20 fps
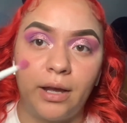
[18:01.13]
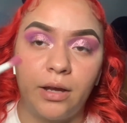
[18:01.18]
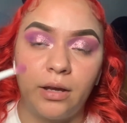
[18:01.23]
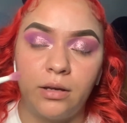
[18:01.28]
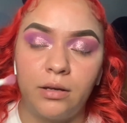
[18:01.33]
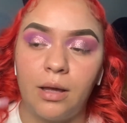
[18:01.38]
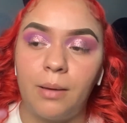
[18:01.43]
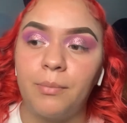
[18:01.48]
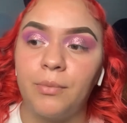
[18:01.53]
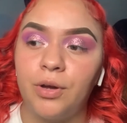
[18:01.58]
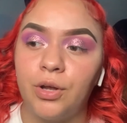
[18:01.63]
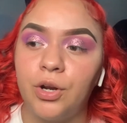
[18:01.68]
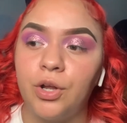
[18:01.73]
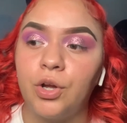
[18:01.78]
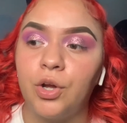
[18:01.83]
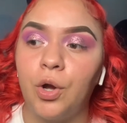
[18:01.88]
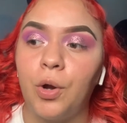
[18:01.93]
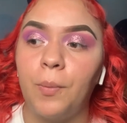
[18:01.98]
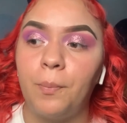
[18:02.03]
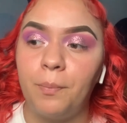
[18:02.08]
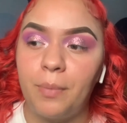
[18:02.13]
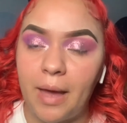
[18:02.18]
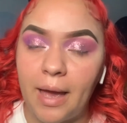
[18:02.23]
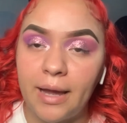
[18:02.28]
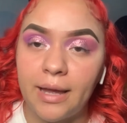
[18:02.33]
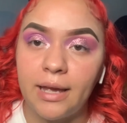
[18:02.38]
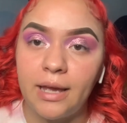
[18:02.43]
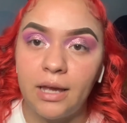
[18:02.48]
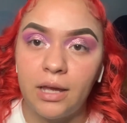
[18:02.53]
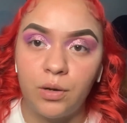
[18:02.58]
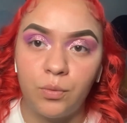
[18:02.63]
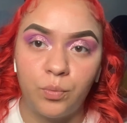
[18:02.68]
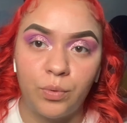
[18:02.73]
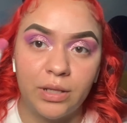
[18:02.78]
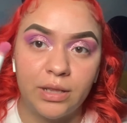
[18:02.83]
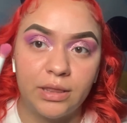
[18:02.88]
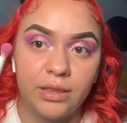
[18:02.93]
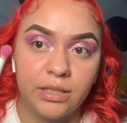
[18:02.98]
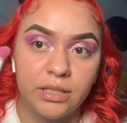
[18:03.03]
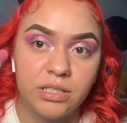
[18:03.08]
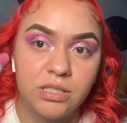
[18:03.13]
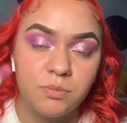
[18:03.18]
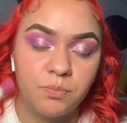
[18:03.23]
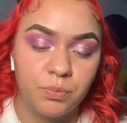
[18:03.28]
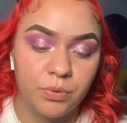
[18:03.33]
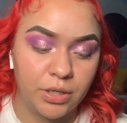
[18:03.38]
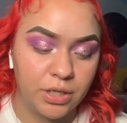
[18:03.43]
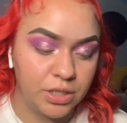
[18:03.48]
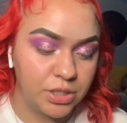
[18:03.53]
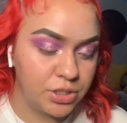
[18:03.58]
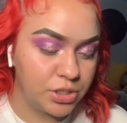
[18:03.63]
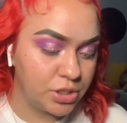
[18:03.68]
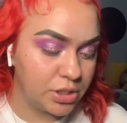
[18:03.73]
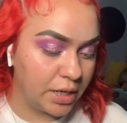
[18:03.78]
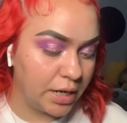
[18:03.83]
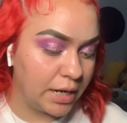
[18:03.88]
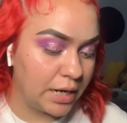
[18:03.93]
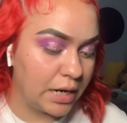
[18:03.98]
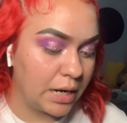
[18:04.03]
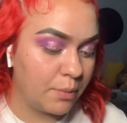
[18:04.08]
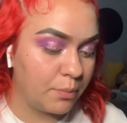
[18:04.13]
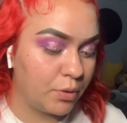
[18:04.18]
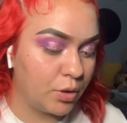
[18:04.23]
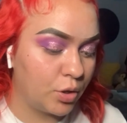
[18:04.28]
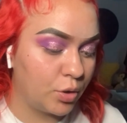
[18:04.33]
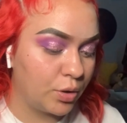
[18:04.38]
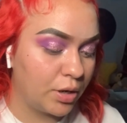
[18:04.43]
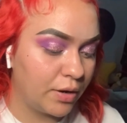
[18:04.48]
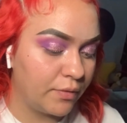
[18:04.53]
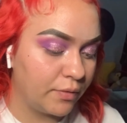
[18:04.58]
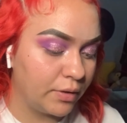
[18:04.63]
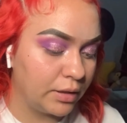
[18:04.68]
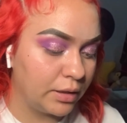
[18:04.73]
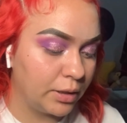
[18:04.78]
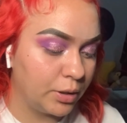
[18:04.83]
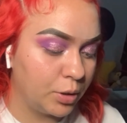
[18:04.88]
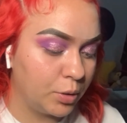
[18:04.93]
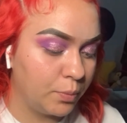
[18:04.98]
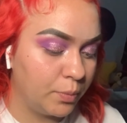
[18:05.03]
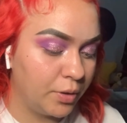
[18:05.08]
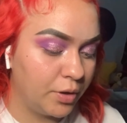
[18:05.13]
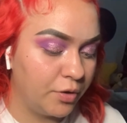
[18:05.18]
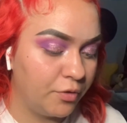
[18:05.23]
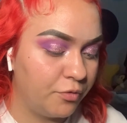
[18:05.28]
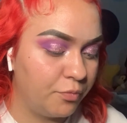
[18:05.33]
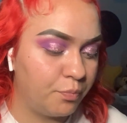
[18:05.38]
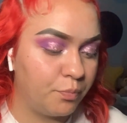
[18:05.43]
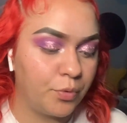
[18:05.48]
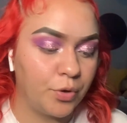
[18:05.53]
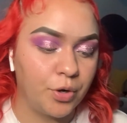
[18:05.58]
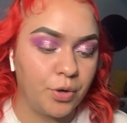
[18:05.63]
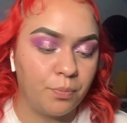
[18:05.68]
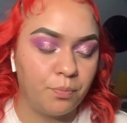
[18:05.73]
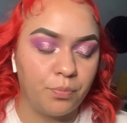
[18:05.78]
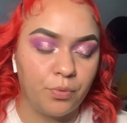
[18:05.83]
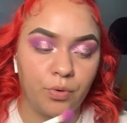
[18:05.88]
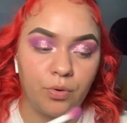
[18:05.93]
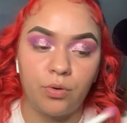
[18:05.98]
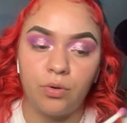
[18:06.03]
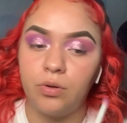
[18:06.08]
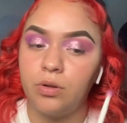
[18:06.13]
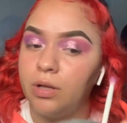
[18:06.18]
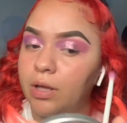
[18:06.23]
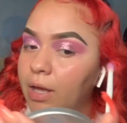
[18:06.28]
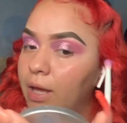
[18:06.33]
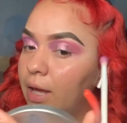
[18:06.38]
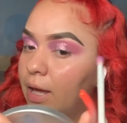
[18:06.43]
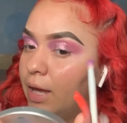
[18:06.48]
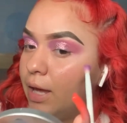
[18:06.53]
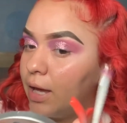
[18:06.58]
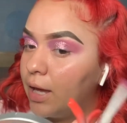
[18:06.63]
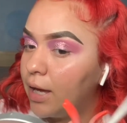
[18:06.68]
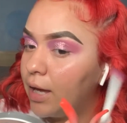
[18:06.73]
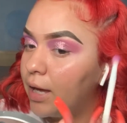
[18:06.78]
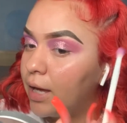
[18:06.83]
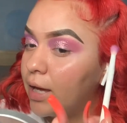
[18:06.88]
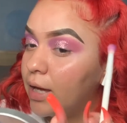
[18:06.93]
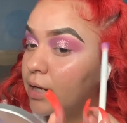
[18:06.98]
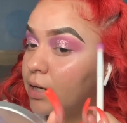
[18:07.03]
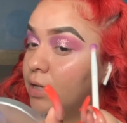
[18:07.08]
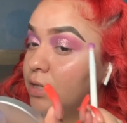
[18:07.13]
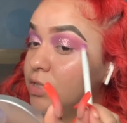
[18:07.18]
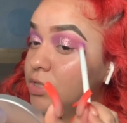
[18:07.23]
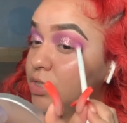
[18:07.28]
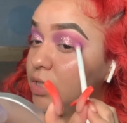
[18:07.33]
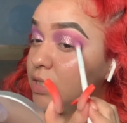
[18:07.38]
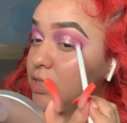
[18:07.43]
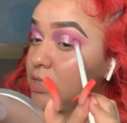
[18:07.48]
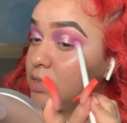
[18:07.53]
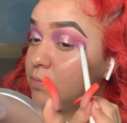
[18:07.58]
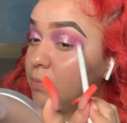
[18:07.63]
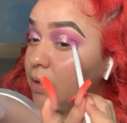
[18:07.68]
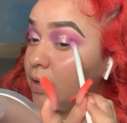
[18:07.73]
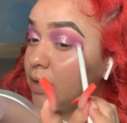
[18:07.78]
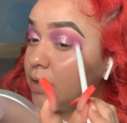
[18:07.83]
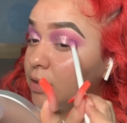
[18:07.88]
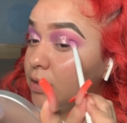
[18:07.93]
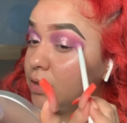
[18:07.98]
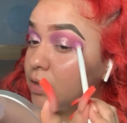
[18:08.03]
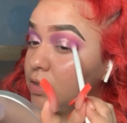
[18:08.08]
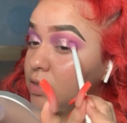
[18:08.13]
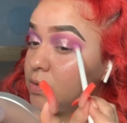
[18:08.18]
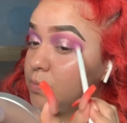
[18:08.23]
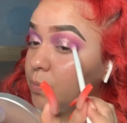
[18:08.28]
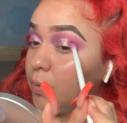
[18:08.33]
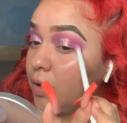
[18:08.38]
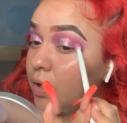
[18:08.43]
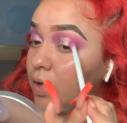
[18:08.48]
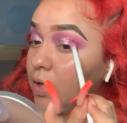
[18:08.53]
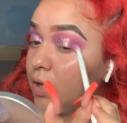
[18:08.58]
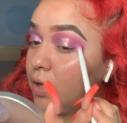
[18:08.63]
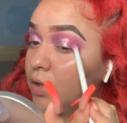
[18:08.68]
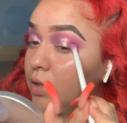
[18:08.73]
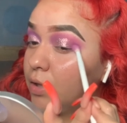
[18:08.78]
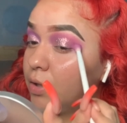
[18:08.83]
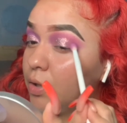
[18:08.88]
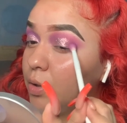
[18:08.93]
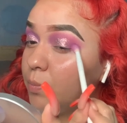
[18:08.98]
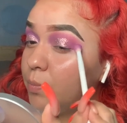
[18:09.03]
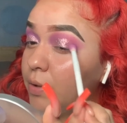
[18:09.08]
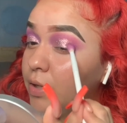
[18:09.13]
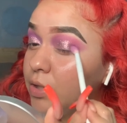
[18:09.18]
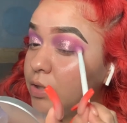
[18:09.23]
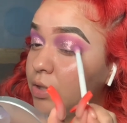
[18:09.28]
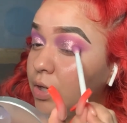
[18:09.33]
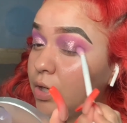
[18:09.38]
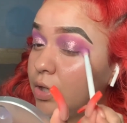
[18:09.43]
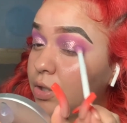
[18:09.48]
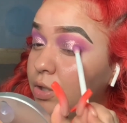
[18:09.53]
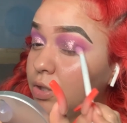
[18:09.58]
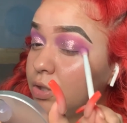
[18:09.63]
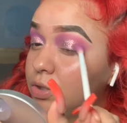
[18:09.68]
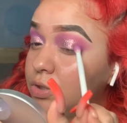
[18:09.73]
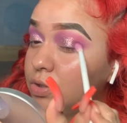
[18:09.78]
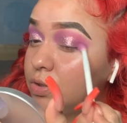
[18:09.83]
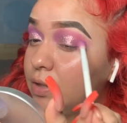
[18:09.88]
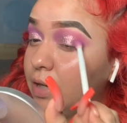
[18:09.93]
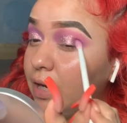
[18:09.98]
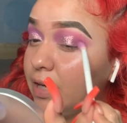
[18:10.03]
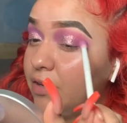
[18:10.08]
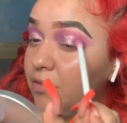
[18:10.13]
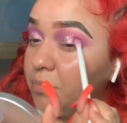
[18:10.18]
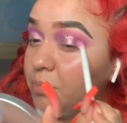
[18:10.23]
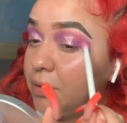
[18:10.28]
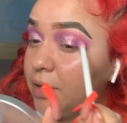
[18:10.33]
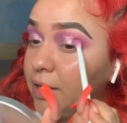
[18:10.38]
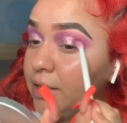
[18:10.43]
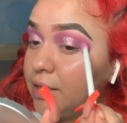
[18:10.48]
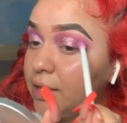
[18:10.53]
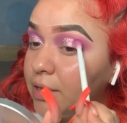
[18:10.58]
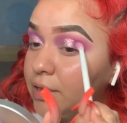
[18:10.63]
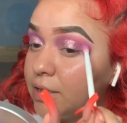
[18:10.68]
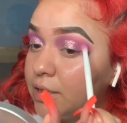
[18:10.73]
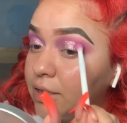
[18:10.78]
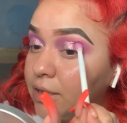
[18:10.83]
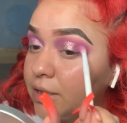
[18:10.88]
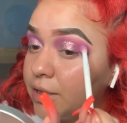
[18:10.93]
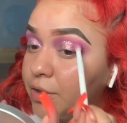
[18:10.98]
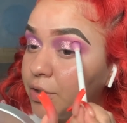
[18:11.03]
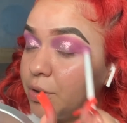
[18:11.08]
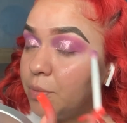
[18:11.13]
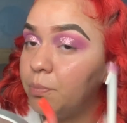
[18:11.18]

I'm gonna go back in with this brush and I'm gonna grab a little bit of purple and just make this part a little bit darker to kind of blend in the glitter.